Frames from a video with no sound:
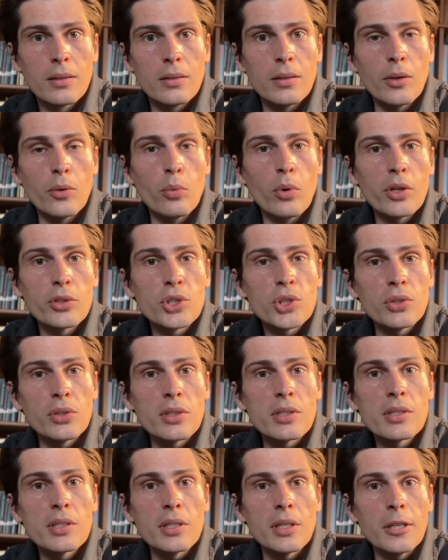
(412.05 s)
I want you to
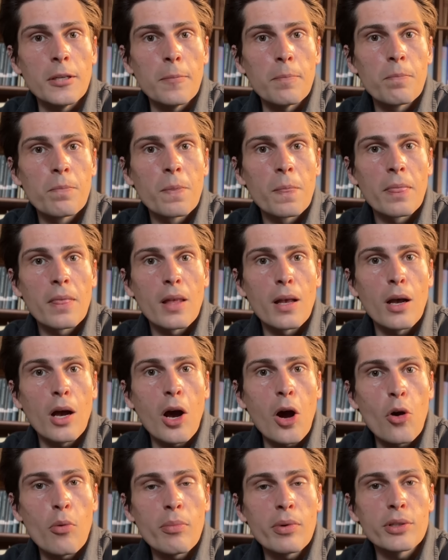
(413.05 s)
see
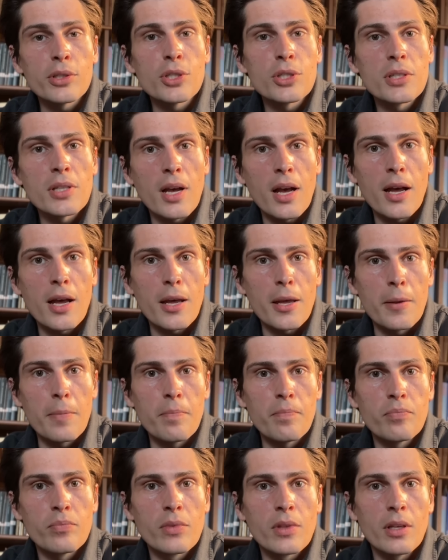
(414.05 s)
how much
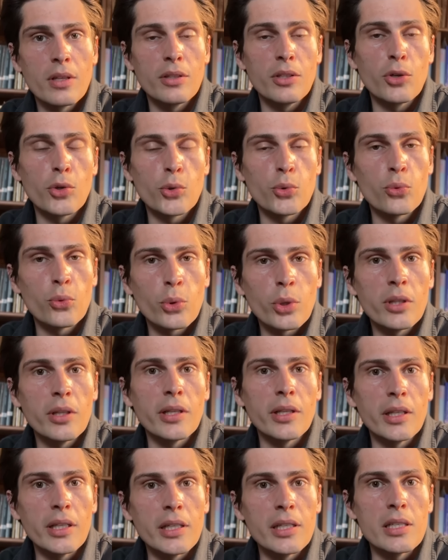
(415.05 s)
time there
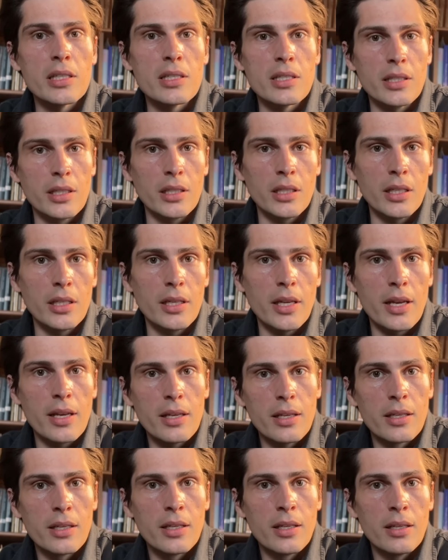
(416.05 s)
really is in a day,